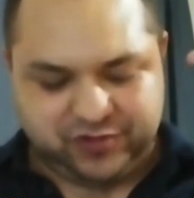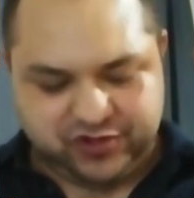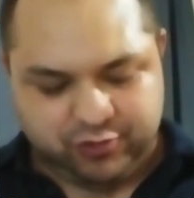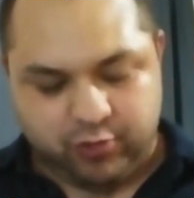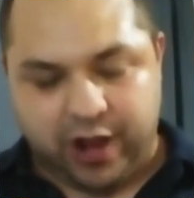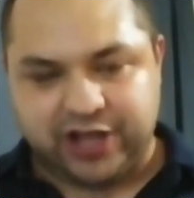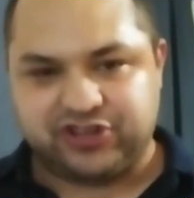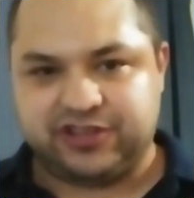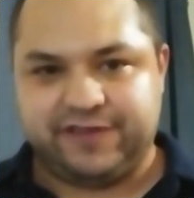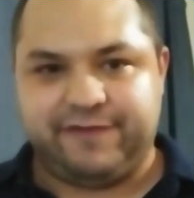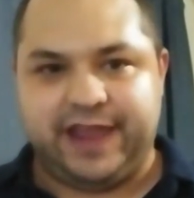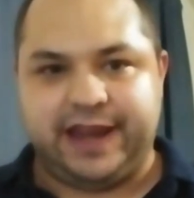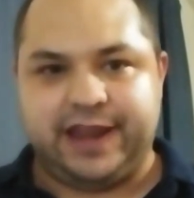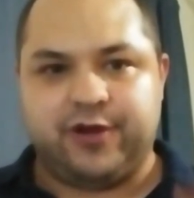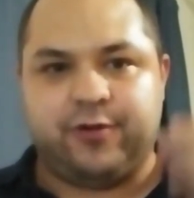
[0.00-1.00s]
to watch the
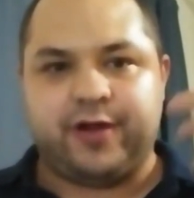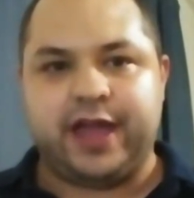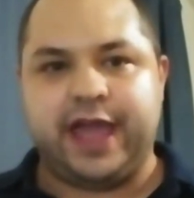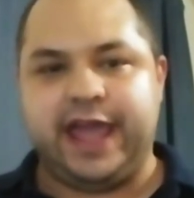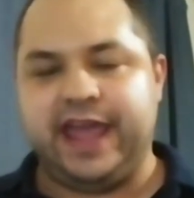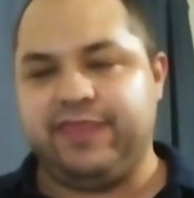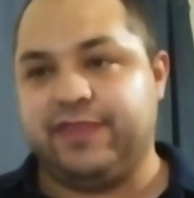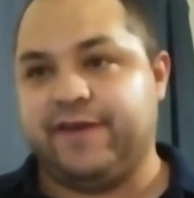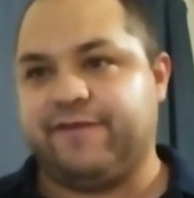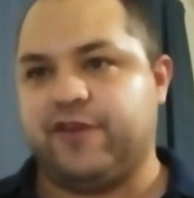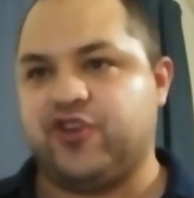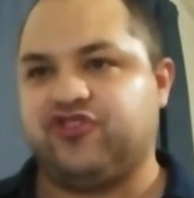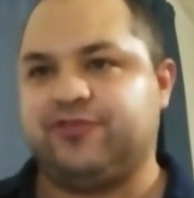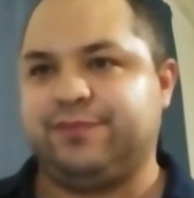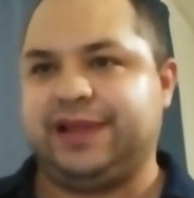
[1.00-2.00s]
video in the
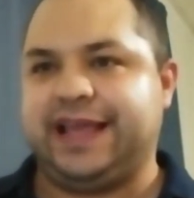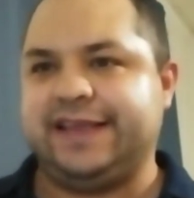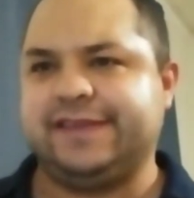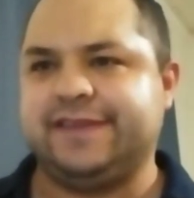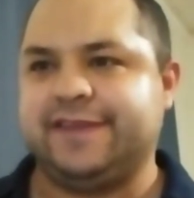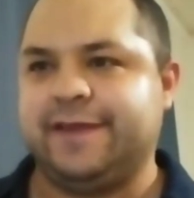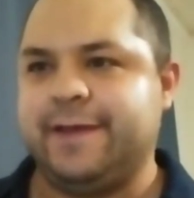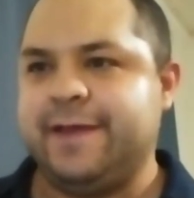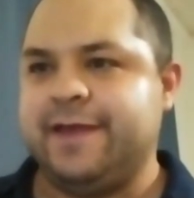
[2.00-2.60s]
first place.